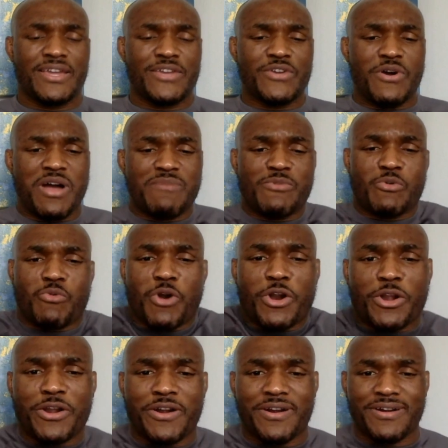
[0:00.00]
I'm a
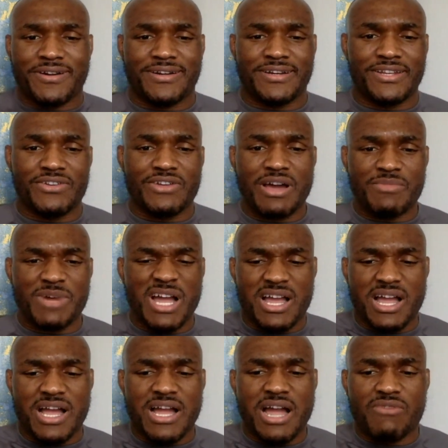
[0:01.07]
worker.
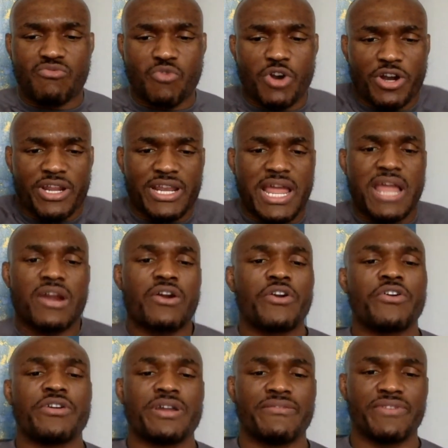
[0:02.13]
I work and I
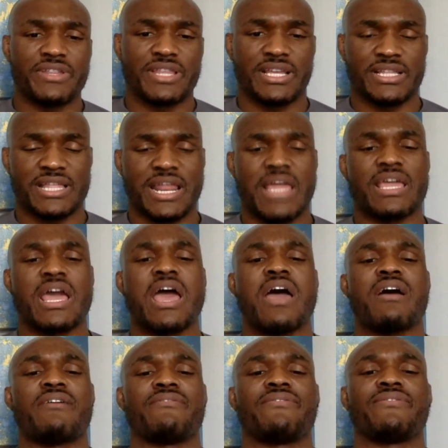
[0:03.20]
earn everything that I
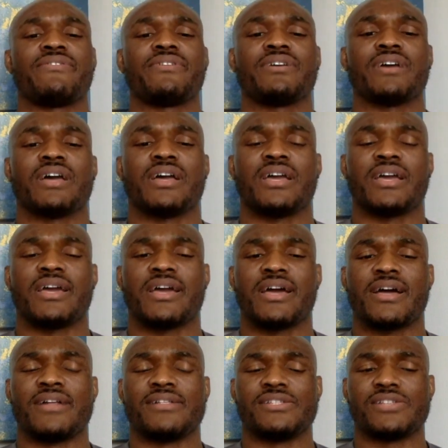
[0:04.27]
have.
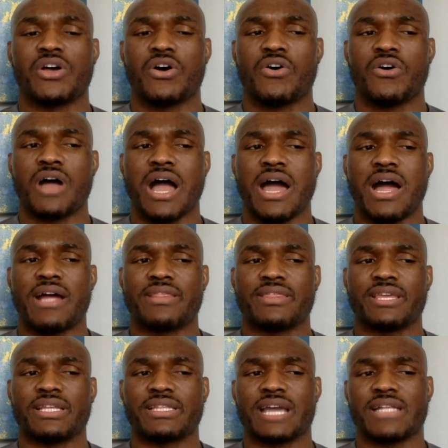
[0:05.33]
And so I
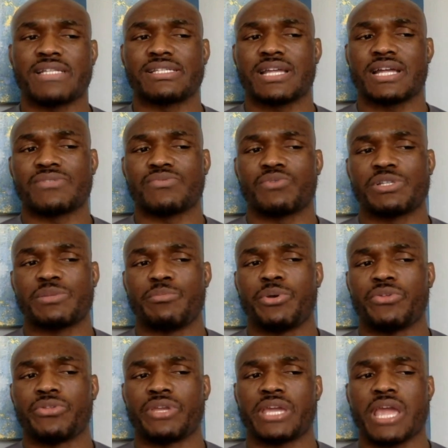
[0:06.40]
think that's what's
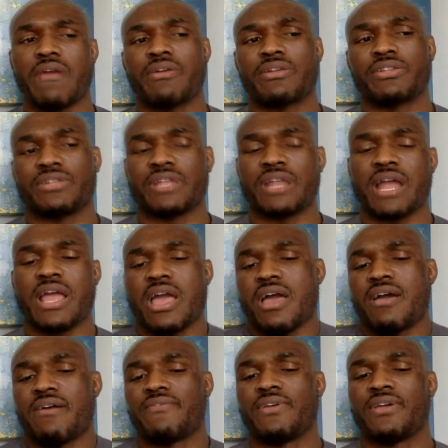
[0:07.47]
built the character that I
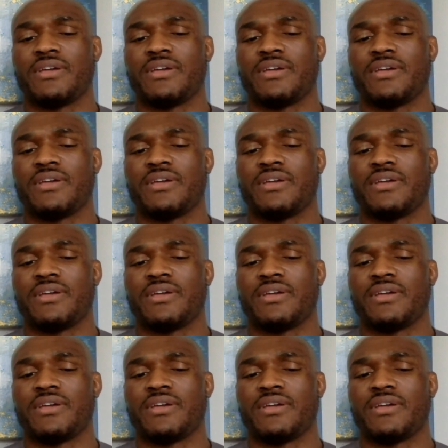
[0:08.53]
have.